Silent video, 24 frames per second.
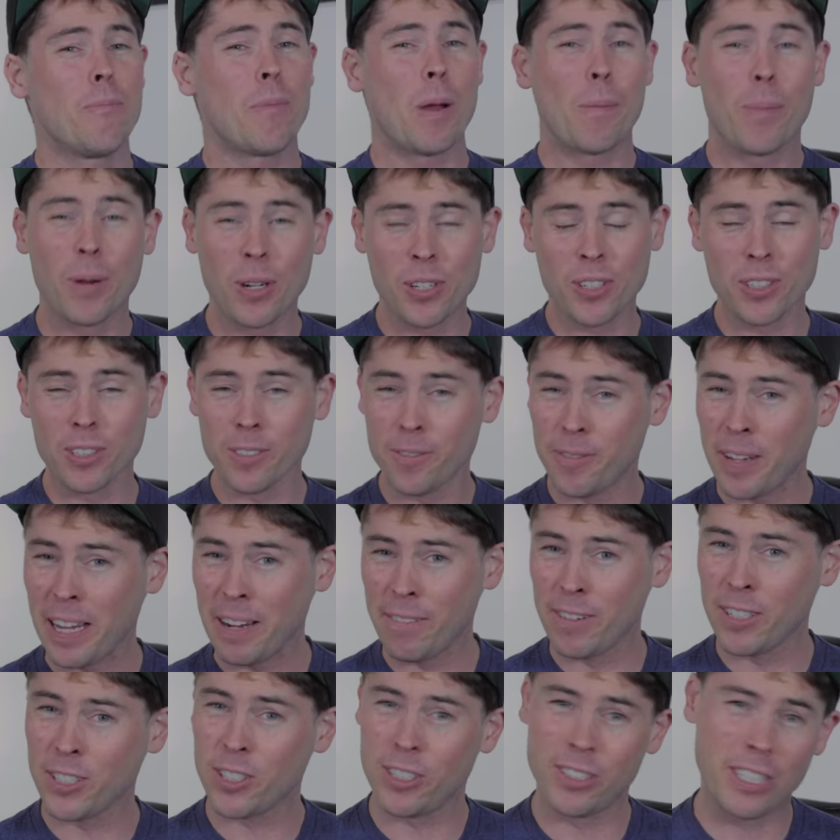My personal
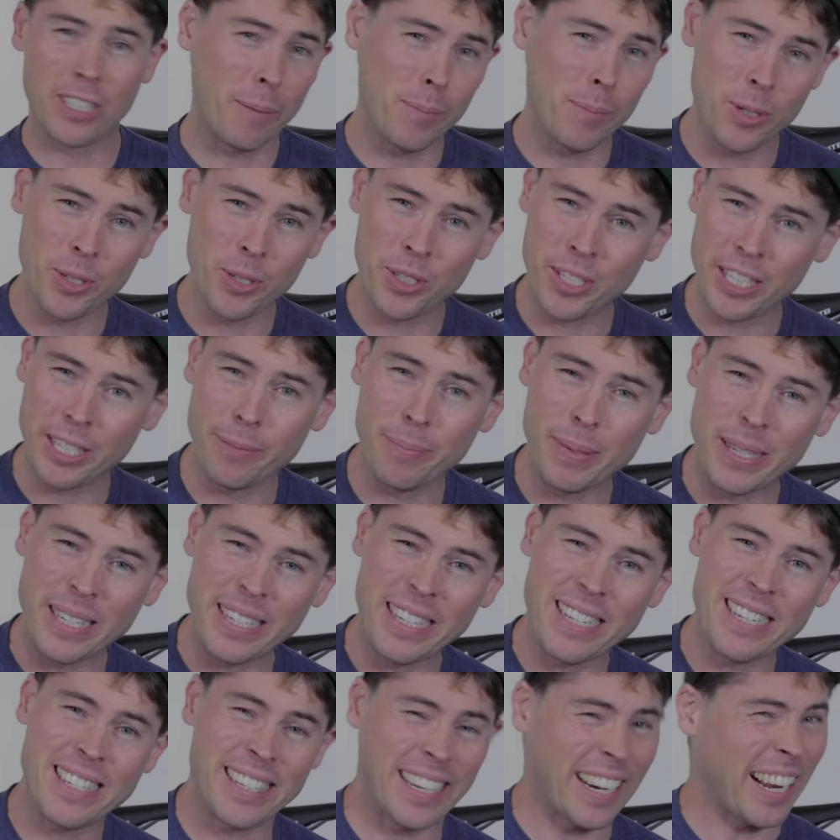favorites are
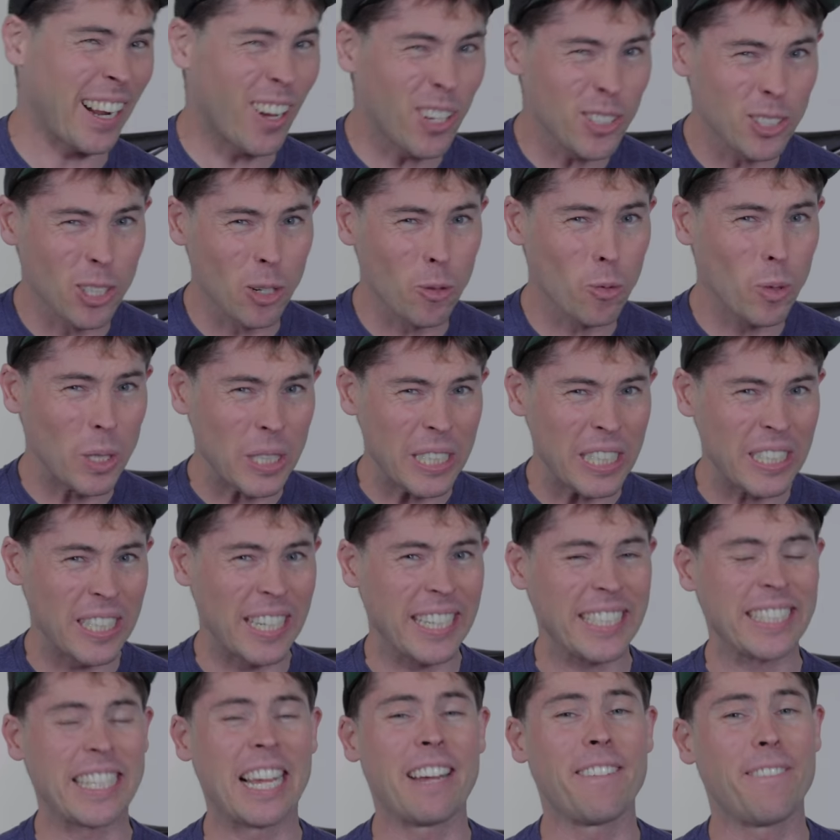WTBs, and I also really
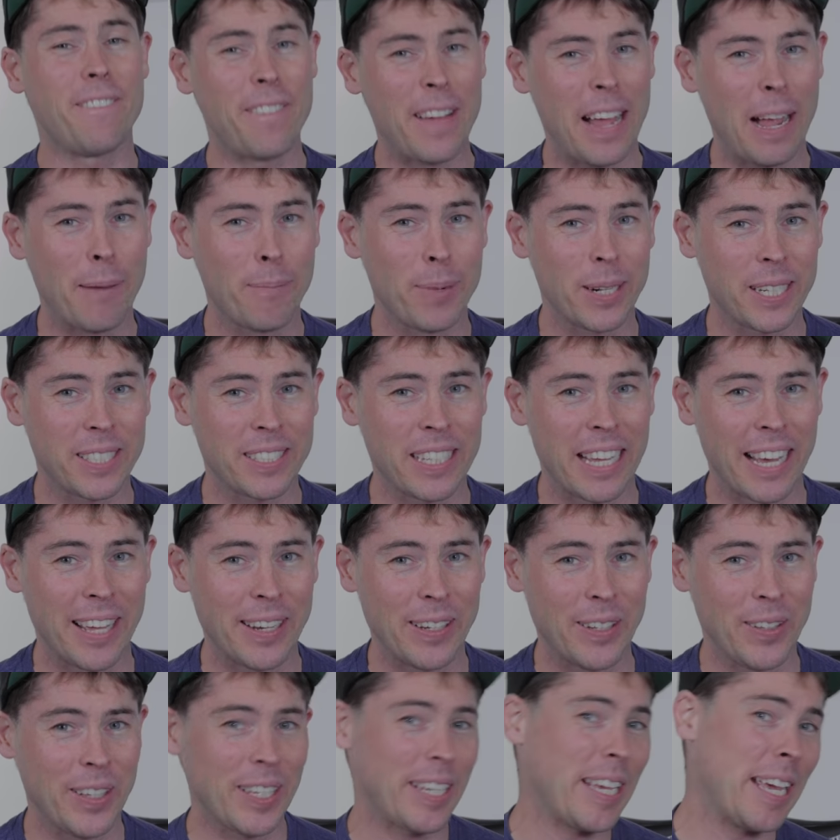like that Fabric
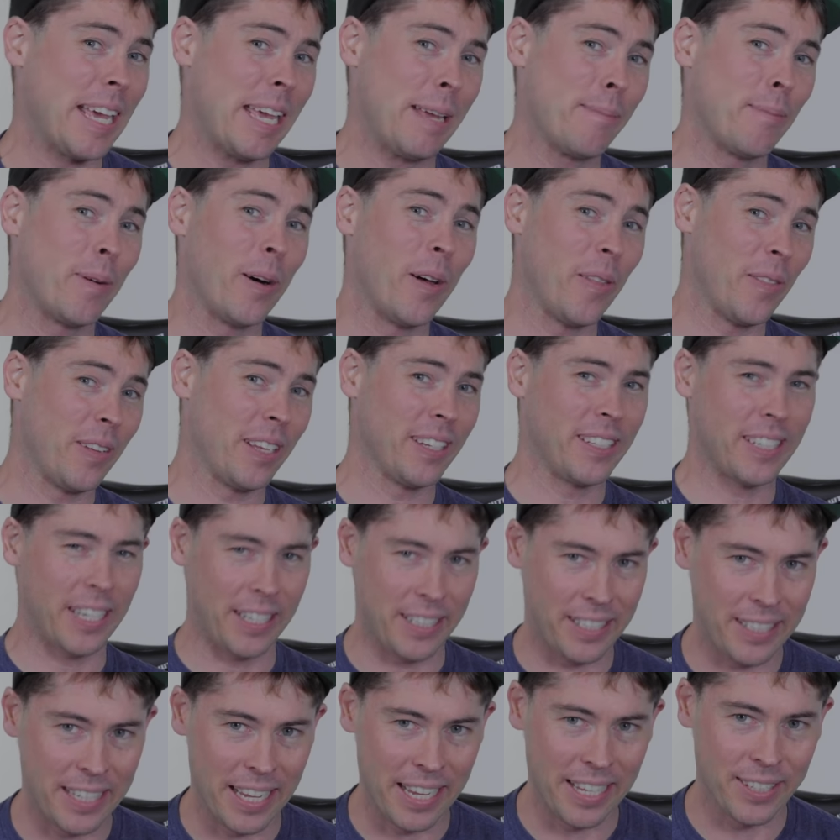saddle that came on the
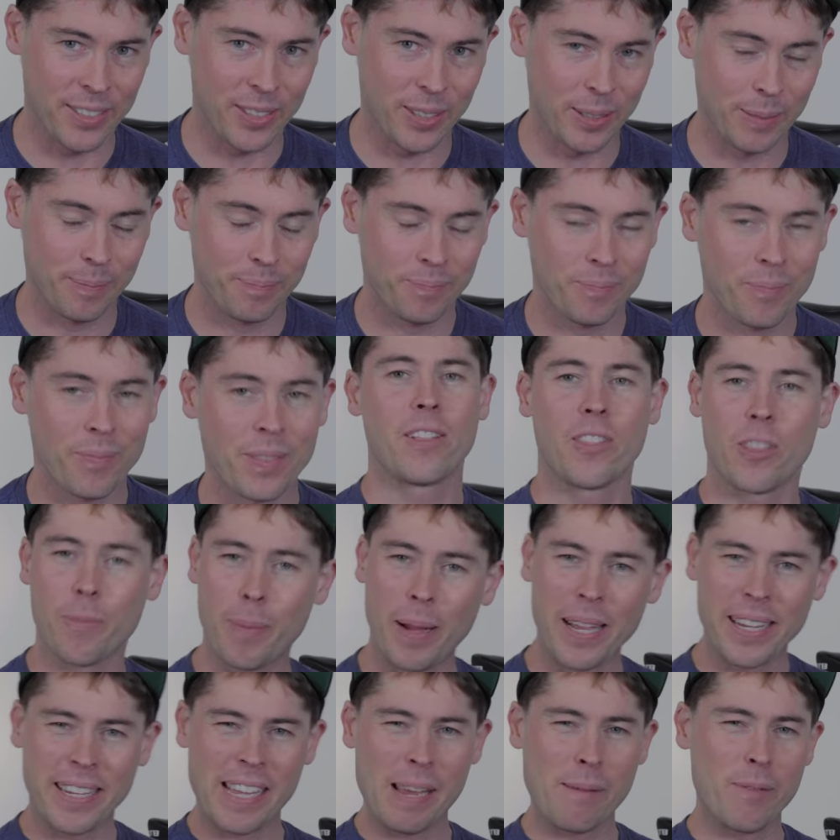Intense Taser. The
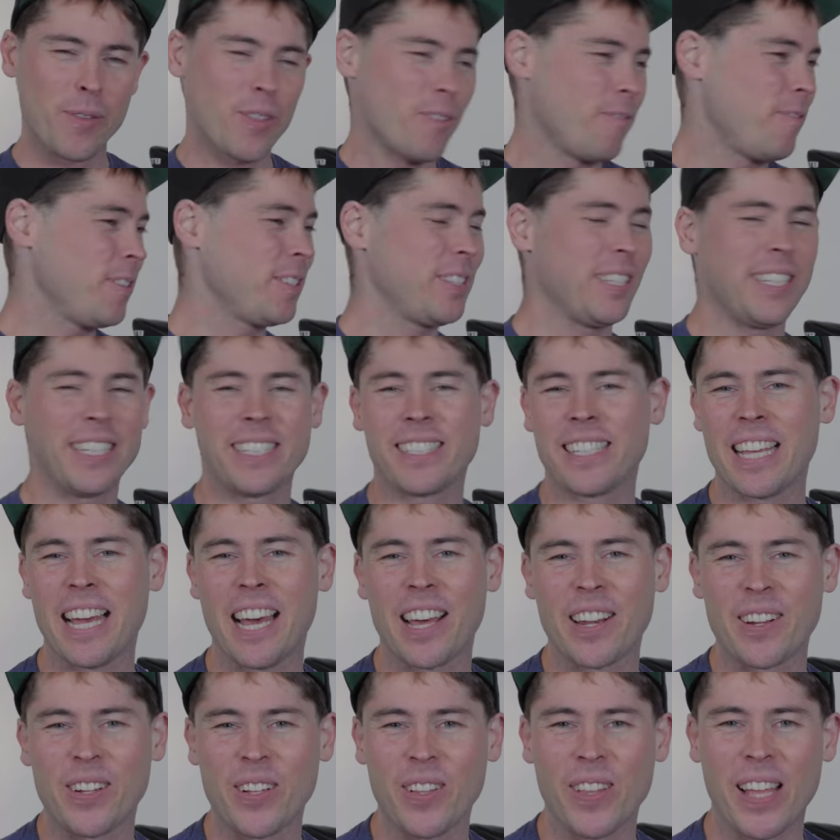bike came with a Fizik
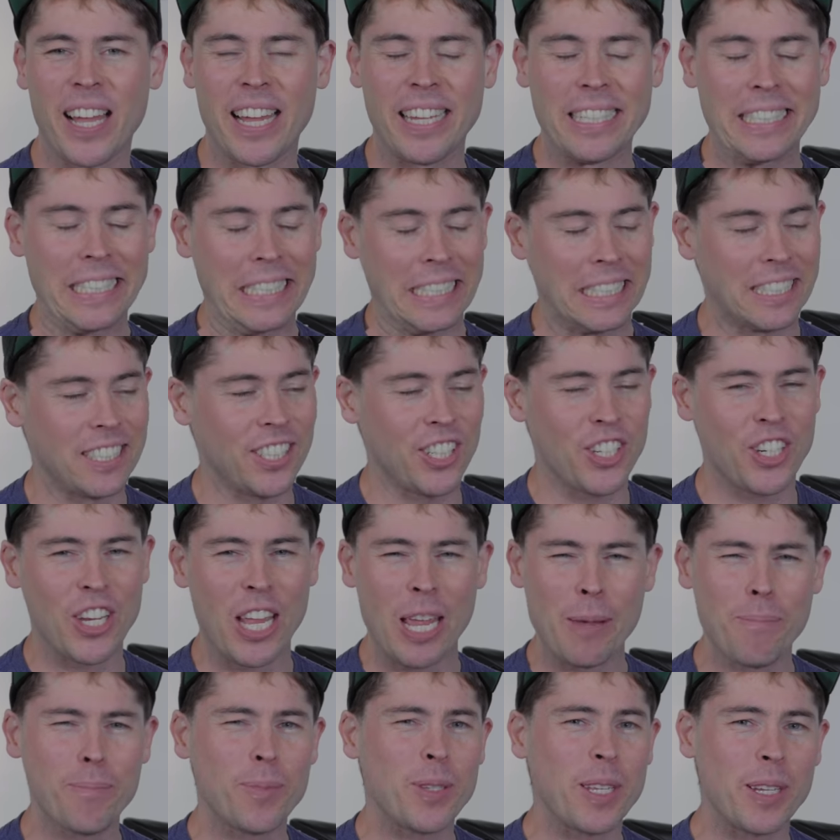saddle that the
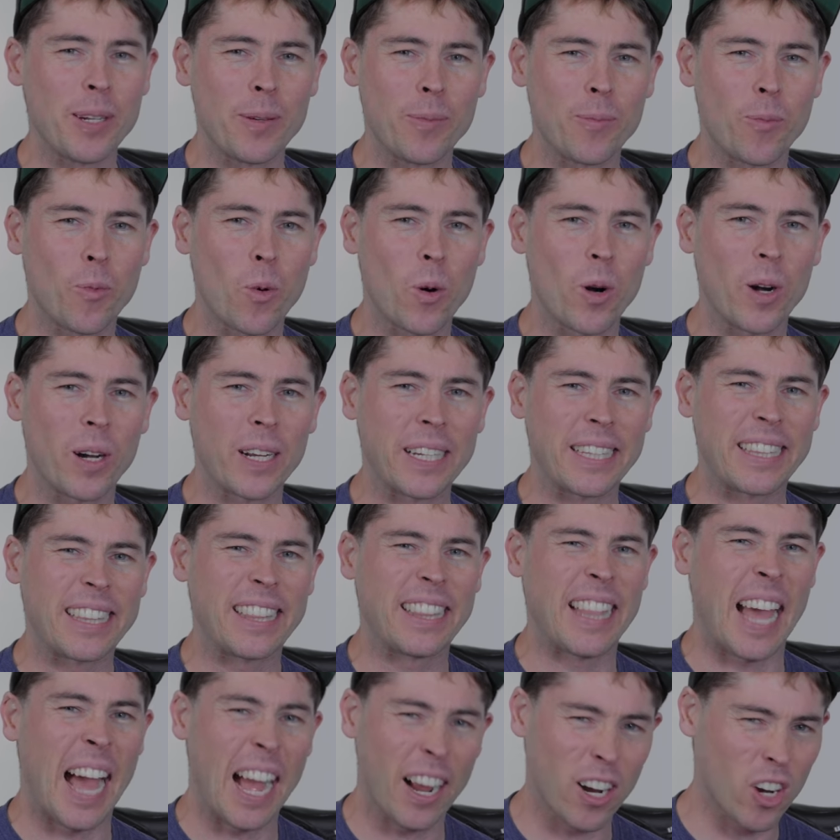shape didn't
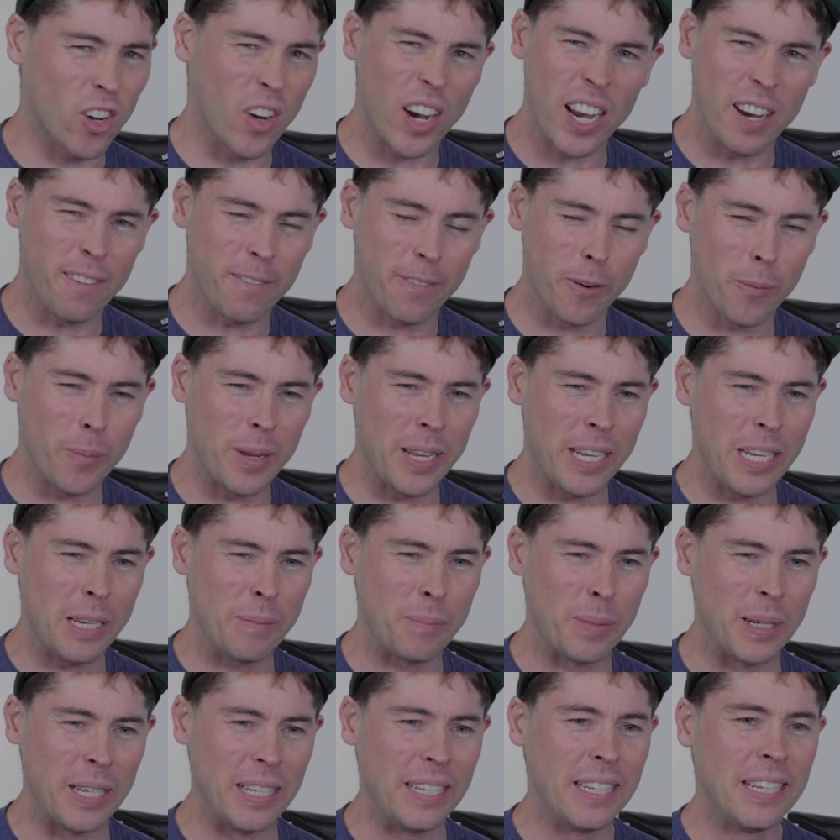work that great for me,
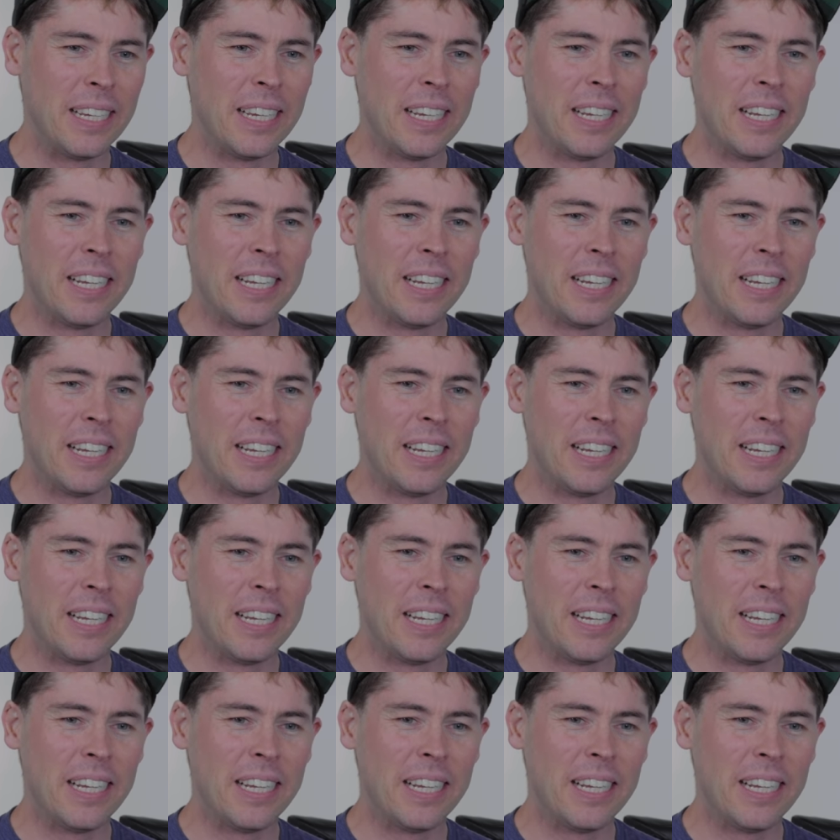but